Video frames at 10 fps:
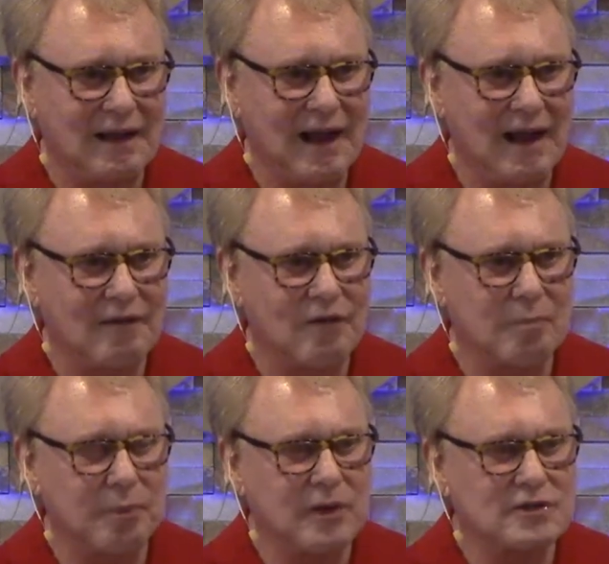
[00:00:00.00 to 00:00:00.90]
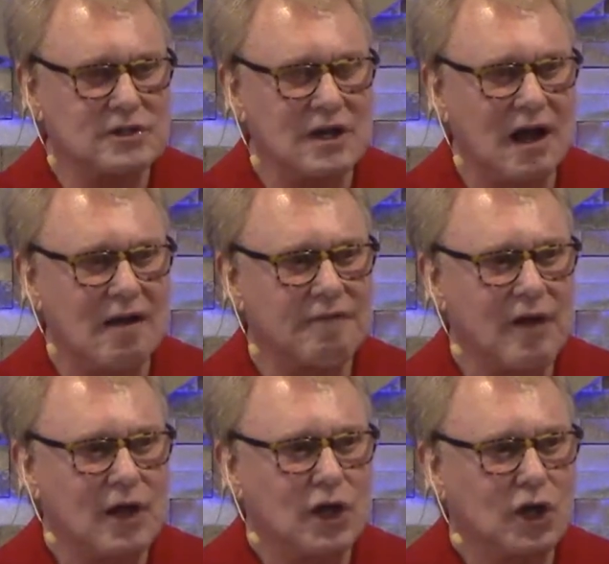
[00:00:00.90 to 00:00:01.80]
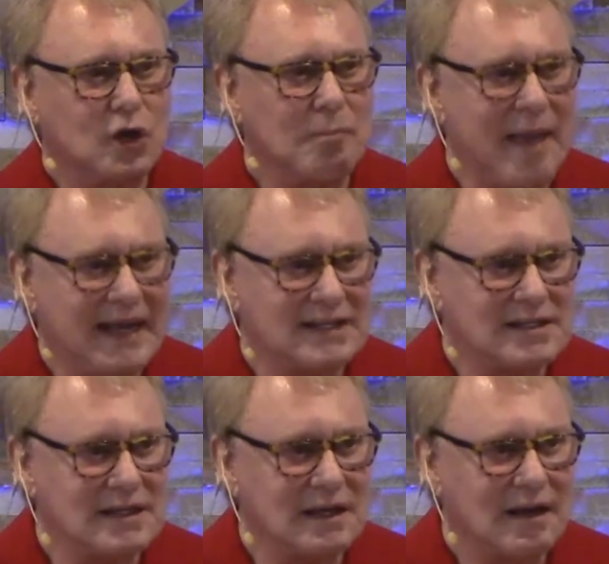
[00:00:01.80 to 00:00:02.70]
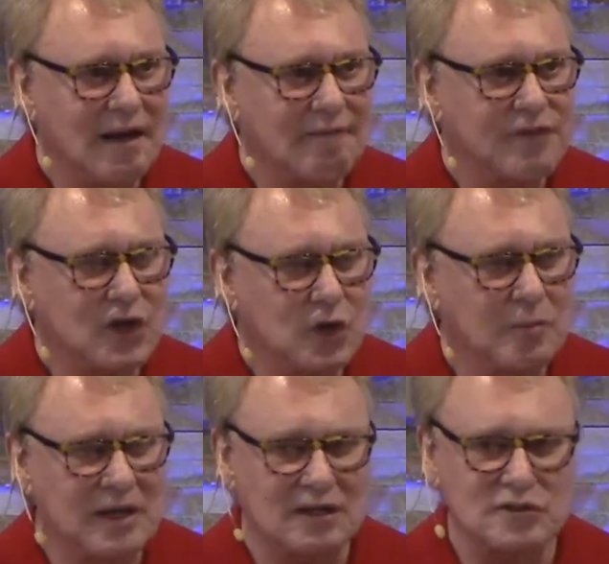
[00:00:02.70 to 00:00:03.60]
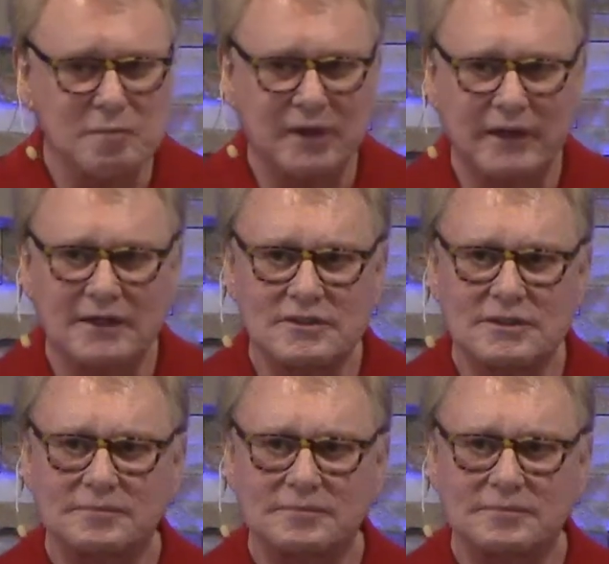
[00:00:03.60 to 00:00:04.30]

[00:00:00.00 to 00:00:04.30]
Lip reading: out of the prison of humanity, of the human experience.